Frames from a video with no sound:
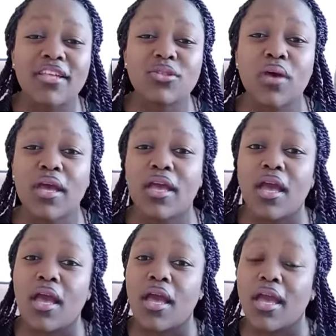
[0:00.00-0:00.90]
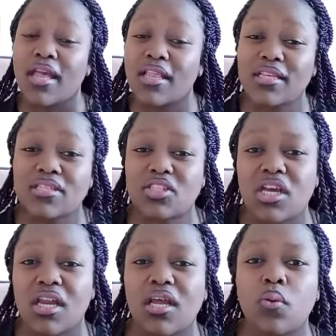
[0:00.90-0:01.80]
that's why in this
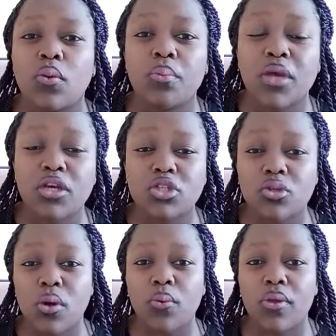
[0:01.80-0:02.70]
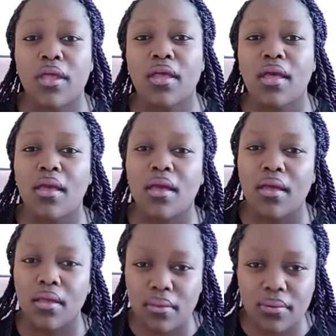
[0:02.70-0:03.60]
channel we make sure we
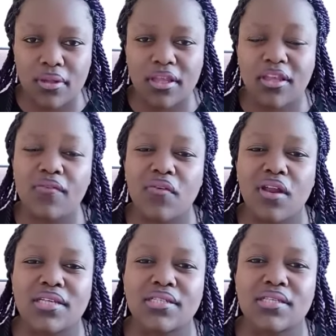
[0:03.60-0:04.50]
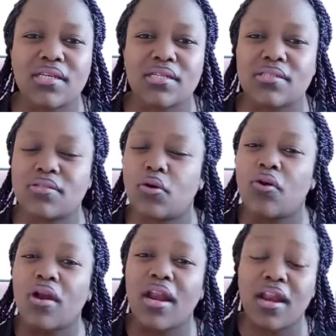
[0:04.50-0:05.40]
give you an assistance,
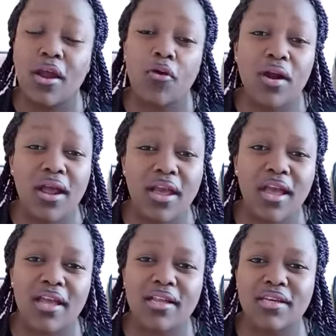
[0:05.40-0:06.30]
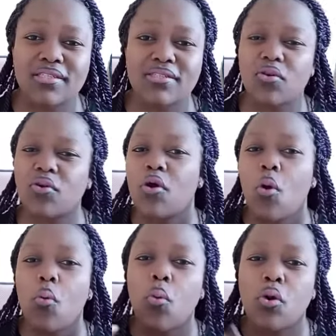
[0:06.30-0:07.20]
or a guidance, or
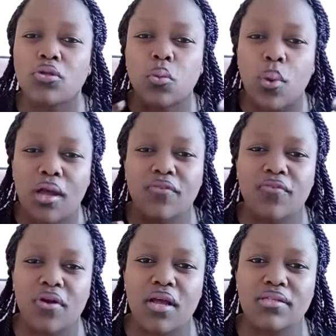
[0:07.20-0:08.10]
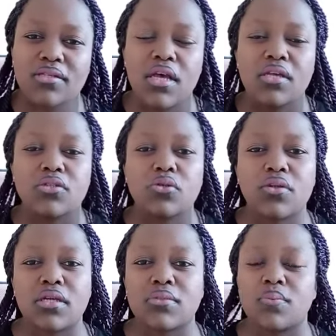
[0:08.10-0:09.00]
what worked for us, so
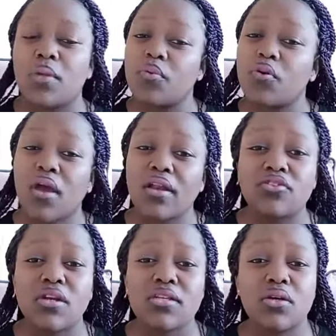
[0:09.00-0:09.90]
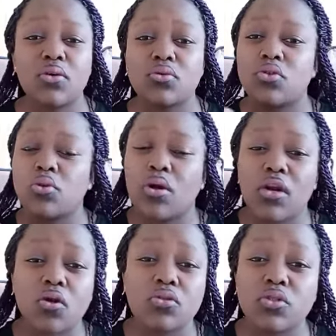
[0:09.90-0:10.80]
that maybe you can try it out. You
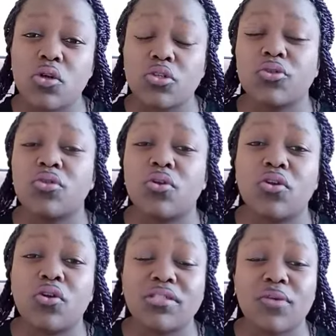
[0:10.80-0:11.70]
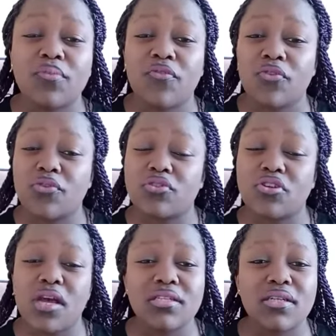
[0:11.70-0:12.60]
can consult with your doctor before you
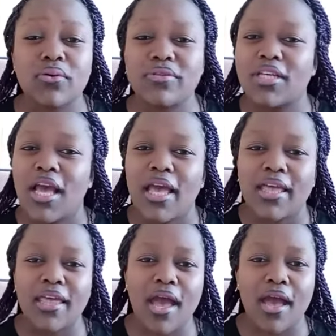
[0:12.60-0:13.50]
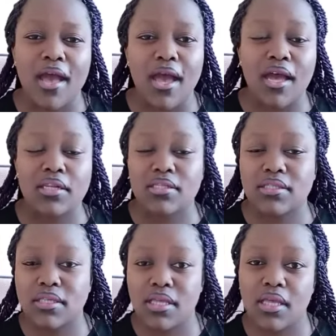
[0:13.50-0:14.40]
try it out. Yeah, and
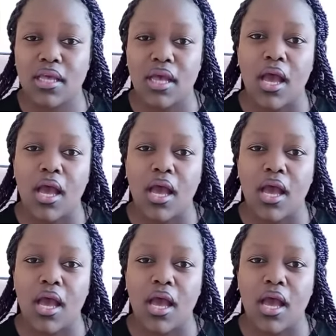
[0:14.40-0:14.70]
see